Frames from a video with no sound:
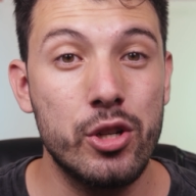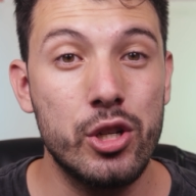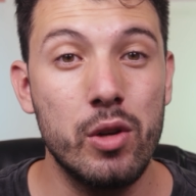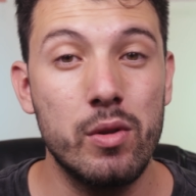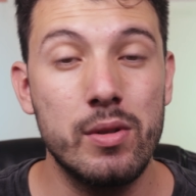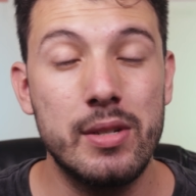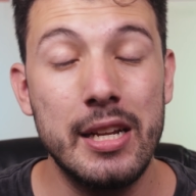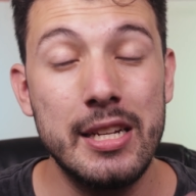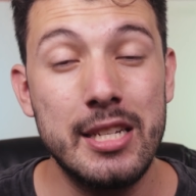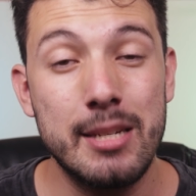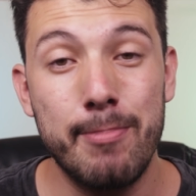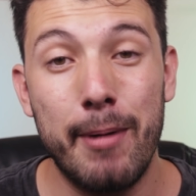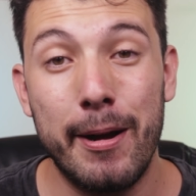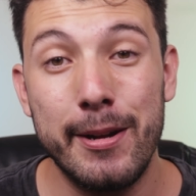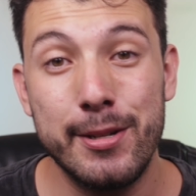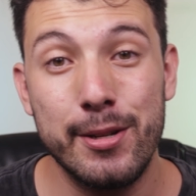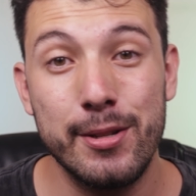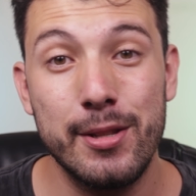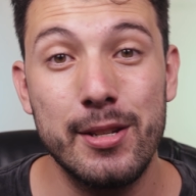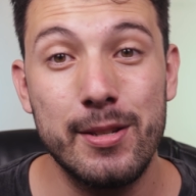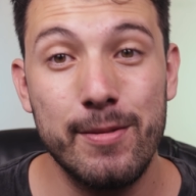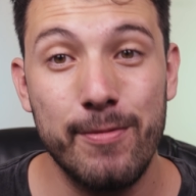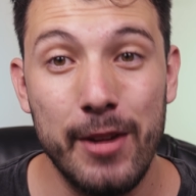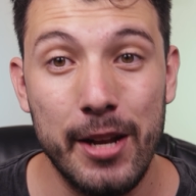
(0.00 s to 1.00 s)
Shield did
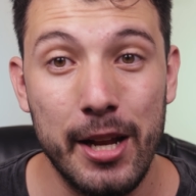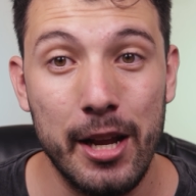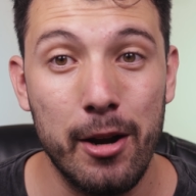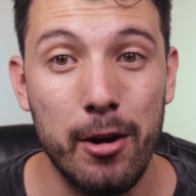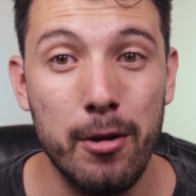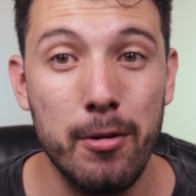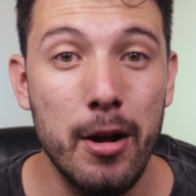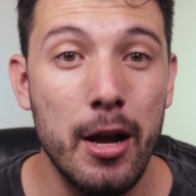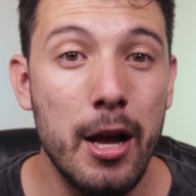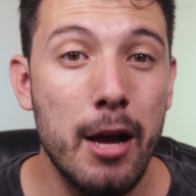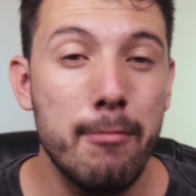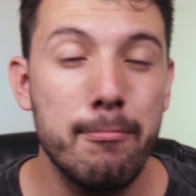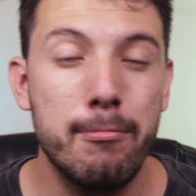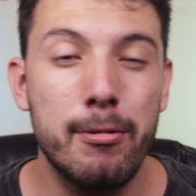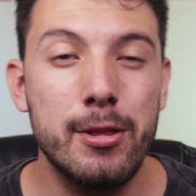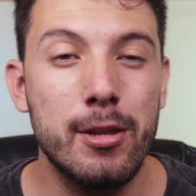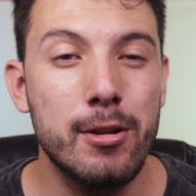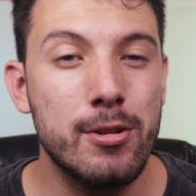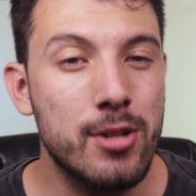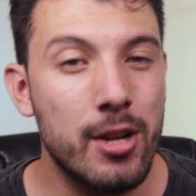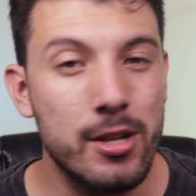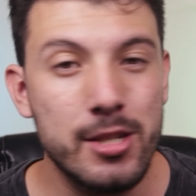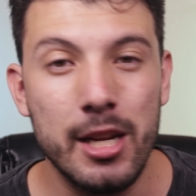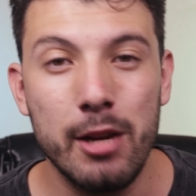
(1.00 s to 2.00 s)
sponsor this video, but
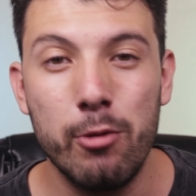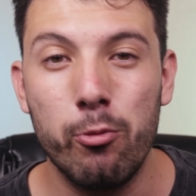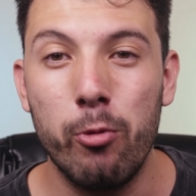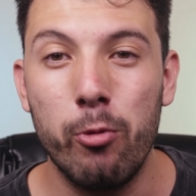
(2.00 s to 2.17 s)
they're such a